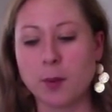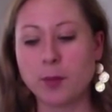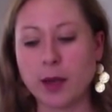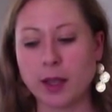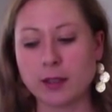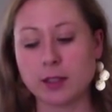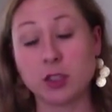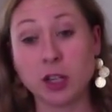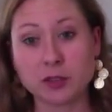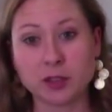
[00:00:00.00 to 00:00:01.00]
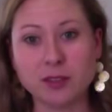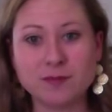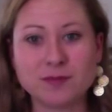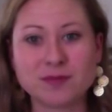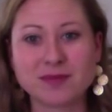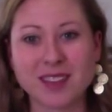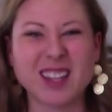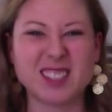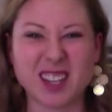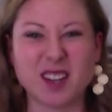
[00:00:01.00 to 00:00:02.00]
But in general, I
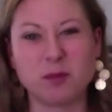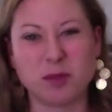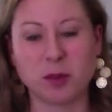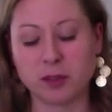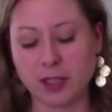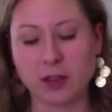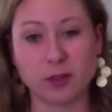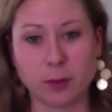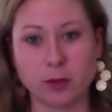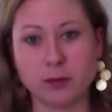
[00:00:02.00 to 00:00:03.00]
just kind of throw it together in a bowl.